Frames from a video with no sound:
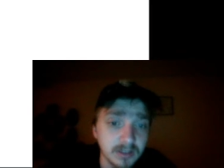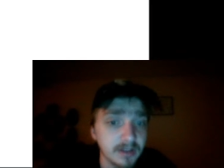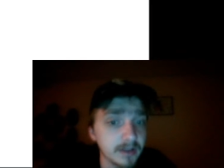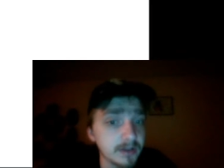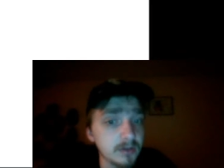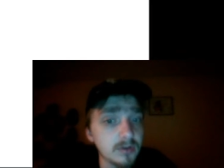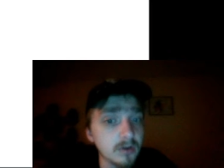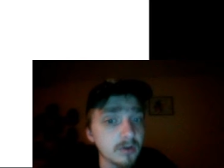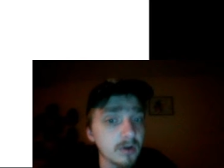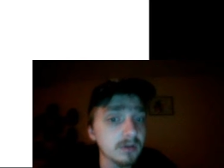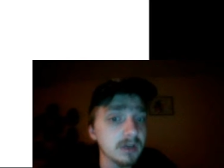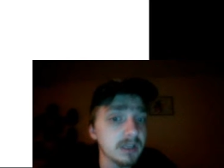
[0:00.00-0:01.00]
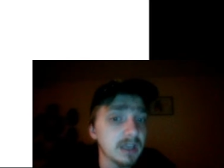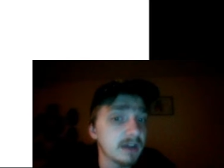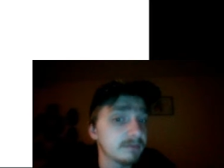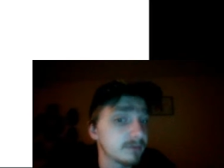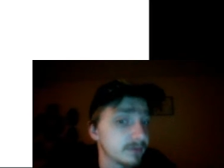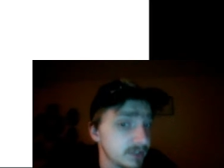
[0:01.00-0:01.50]
that you don't already
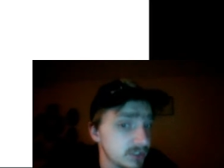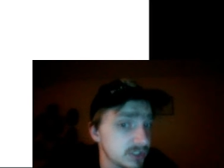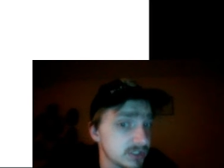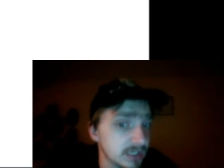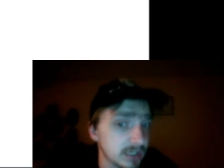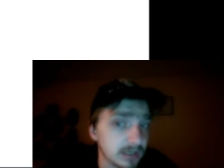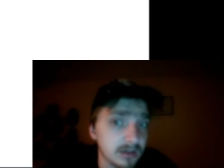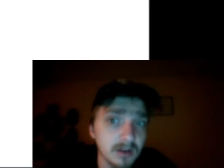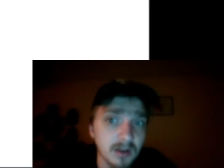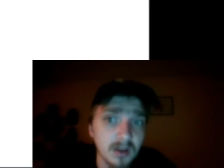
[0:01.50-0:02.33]
have proficiency in,